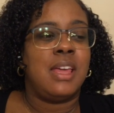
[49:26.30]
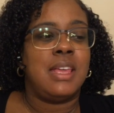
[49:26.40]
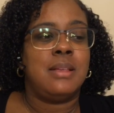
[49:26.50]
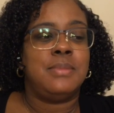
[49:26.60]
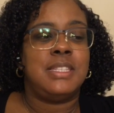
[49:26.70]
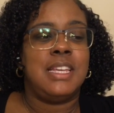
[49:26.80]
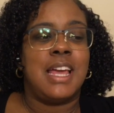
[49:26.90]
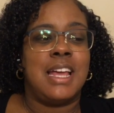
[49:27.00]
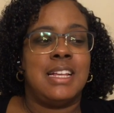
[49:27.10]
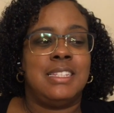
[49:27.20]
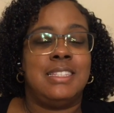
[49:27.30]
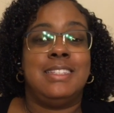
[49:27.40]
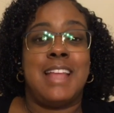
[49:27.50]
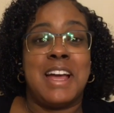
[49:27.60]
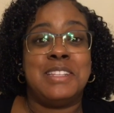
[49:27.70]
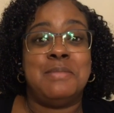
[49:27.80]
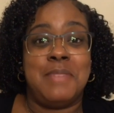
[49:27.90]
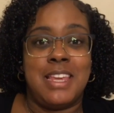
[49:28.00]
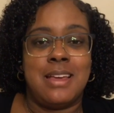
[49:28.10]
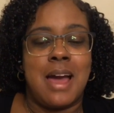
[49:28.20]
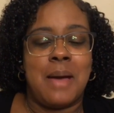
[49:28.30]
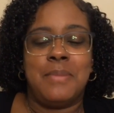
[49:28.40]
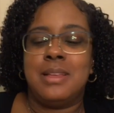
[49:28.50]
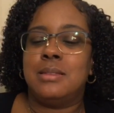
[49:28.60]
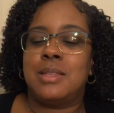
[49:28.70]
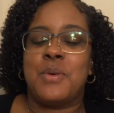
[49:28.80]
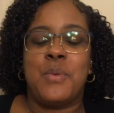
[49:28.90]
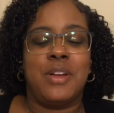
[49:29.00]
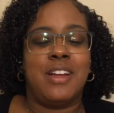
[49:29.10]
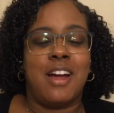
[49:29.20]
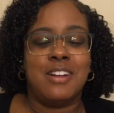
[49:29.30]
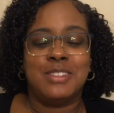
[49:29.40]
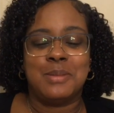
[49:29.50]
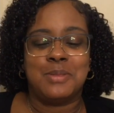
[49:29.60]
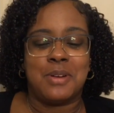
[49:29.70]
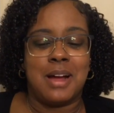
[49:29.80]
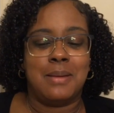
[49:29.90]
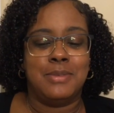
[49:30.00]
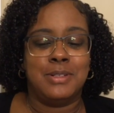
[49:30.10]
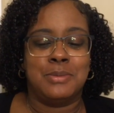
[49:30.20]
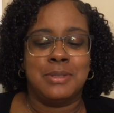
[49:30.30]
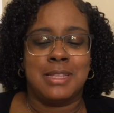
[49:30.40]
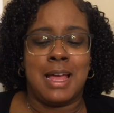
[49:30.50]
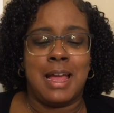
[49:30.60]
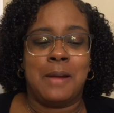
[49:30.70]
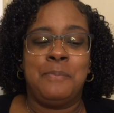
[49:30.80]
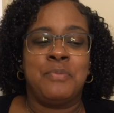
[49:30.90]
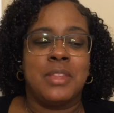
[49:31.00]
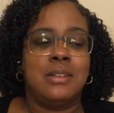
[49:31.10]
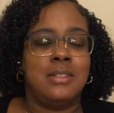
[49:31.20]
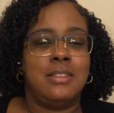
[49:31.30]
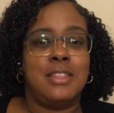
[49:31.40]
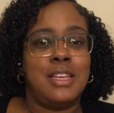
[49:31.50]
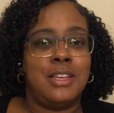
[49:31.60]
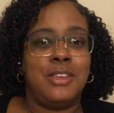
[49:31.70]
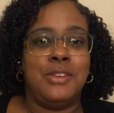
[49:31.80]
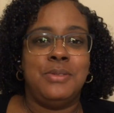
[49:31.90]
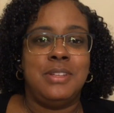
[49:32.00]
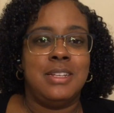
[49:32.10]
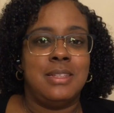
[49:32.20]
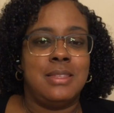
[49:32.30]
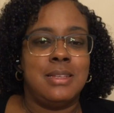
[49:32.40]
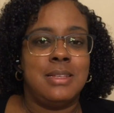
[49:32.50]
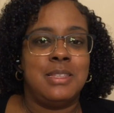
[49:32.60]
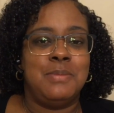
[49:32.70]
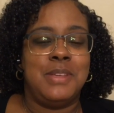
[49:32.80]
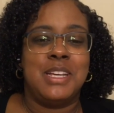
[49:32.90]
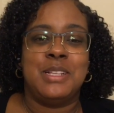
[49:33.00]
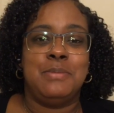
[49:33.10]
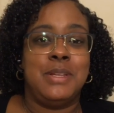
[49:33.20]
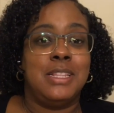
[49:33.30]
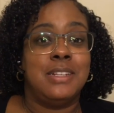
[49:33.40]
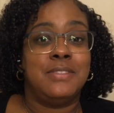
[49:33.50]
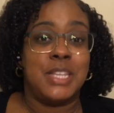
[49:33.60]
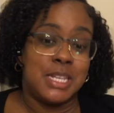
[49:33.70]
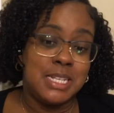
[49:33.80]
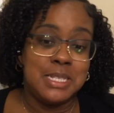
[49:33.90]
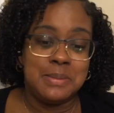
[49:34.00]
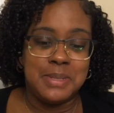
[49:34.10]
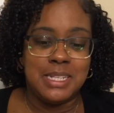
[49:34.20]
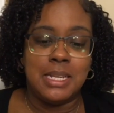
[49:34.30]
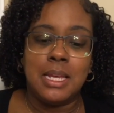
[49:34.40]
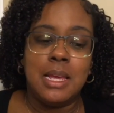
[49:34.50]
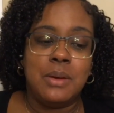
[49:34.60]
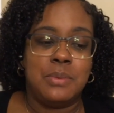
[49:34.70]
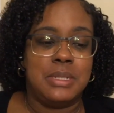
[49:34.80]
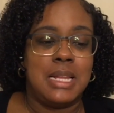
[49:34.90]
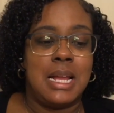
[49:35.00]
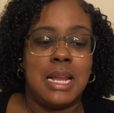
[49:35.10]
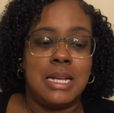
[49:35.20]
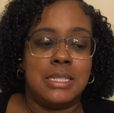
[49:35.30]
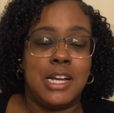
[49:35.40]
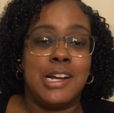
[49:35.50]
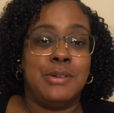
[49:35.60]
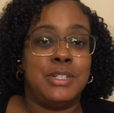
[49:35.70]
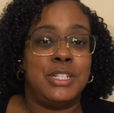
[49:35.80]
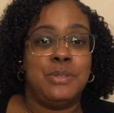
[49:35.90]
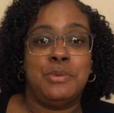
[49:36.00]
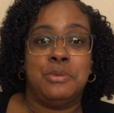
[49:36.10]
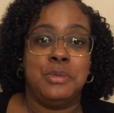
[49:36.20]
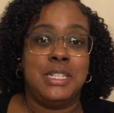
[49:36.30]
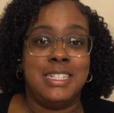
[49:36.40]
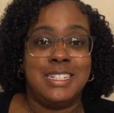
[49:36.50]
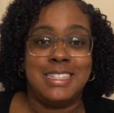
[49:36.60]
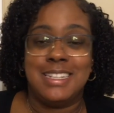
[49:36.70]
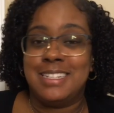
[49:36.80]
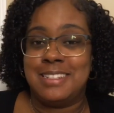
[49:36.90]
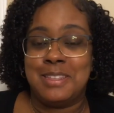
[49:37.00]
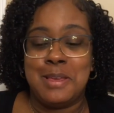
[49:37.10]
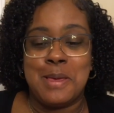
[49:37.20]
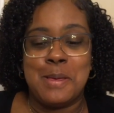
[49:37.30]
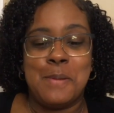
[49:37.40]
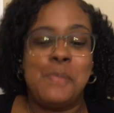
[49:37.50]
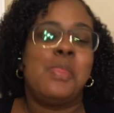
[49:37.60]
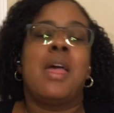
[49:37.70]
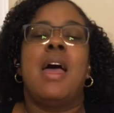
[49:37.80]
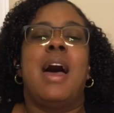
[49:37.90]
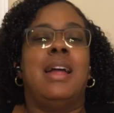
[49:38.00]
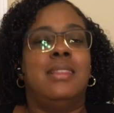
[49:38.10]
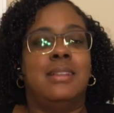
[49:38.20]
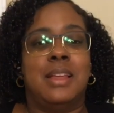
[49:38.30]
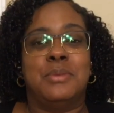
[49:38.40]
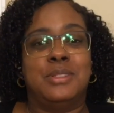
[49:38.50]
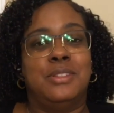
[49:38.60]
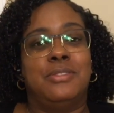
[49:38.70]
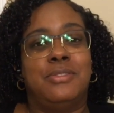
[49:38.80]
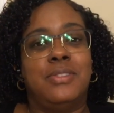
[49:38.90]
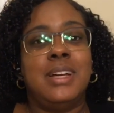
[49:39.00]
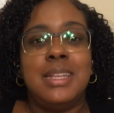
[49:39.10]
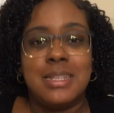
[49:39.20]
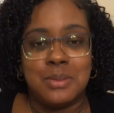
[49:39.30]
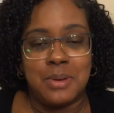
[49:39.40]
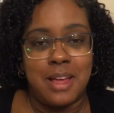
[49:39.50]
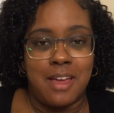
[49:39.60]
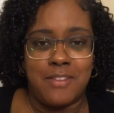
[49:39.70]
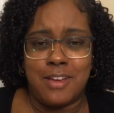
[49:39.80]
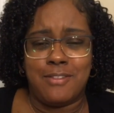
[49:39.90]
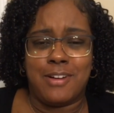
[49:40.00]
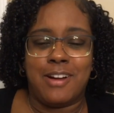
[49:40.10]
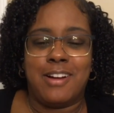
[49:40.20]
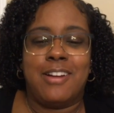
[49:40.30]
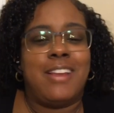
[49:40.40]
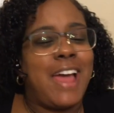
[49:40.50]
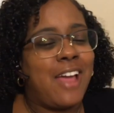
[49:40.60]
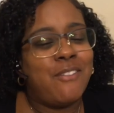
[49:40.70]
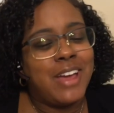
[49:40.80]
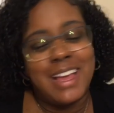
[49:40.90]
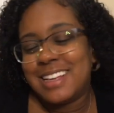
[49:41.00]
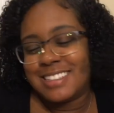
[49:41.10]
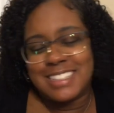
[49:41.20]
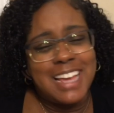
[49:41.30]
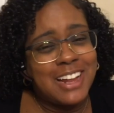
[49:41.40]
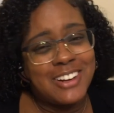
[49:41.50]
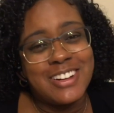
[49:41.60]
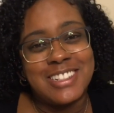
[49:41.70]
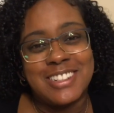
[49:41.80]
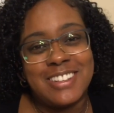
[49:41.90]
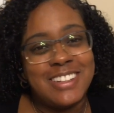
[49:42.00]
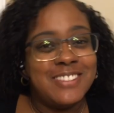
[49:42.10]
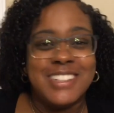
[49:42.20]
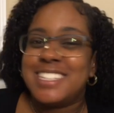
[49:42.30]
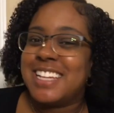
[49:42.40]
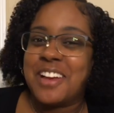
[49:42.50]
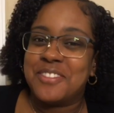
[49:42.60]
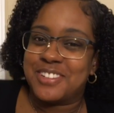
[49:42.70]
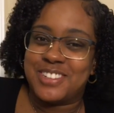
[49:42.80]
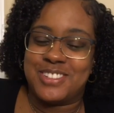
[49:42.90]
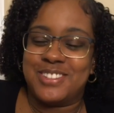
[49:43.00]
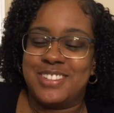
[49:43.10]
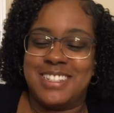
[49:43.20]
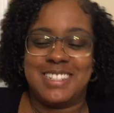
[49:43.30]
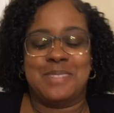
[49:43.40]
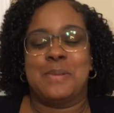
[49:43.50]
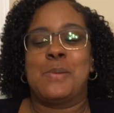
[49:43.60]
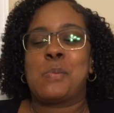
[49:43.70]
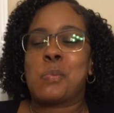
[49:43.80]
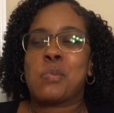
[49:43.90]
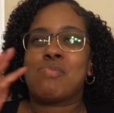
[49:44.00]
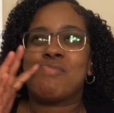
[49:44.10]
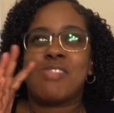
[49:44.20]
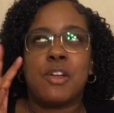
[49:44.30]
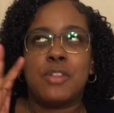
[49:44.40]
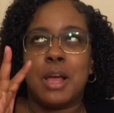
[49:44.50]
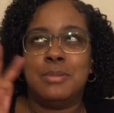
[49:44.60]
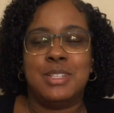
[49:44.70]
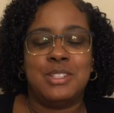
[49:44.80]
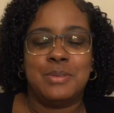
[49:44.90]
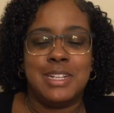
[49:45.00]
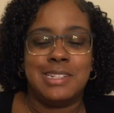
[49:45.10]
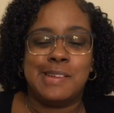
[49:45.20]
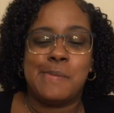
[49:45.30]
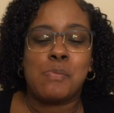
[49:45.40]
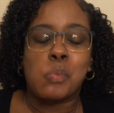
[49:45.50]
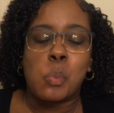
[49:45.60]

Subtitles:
MCS, that's me, comments, and one of her subscribers was like, she think Q did this because BLove's husband was not nice to her and she was really just there to see him. I thought that was the funniest one I have ever heard. Like, wait, she got a crush on him? When she have a crush on the husband? Type situation.